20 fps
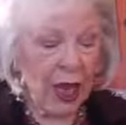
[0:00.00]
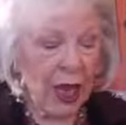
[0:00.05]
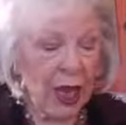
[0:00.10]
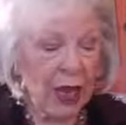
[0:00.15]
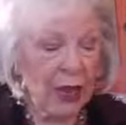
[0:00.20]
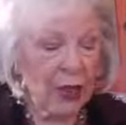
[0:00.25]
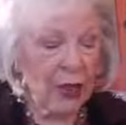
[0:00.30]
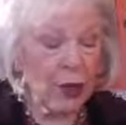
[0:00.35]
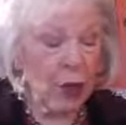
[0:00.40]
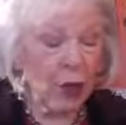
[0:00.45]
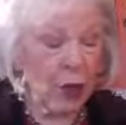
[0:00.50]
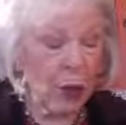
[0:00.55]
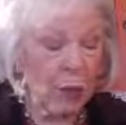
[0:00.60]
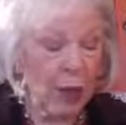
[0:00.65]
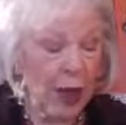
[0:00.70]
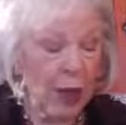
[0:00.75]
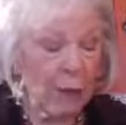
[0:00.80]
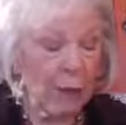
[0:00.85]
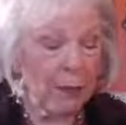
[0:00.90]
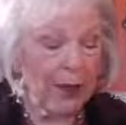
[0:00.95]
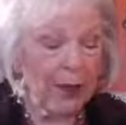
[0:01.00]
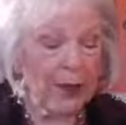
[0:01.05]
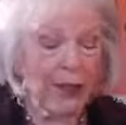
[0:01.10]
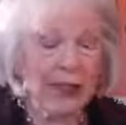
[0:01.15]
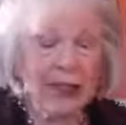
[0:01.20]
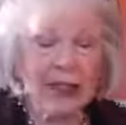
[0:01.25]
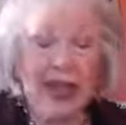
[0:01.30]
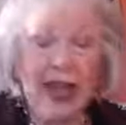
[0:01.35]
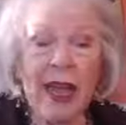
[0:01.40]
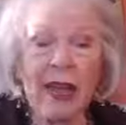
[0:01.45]
I know my
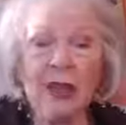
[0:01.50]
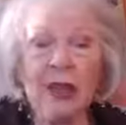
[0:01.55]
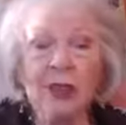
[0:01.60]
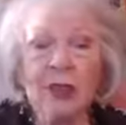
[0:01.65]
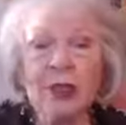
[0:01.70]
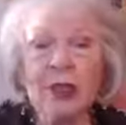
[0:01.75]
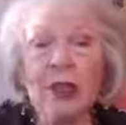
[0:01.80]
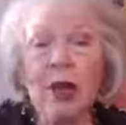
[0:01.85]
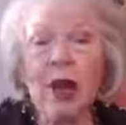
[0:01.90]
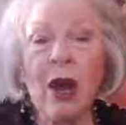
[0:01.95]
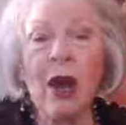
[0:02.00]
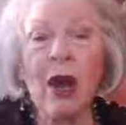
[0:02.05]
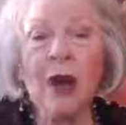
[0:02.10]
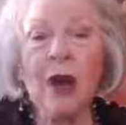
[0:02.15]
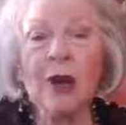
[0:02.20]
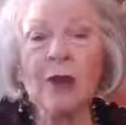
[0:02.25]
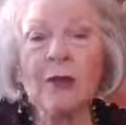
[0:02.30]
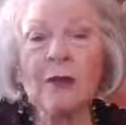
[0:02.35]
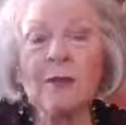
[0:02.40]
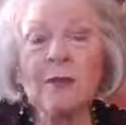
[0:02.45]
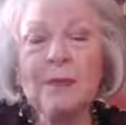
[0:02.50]
best talents are.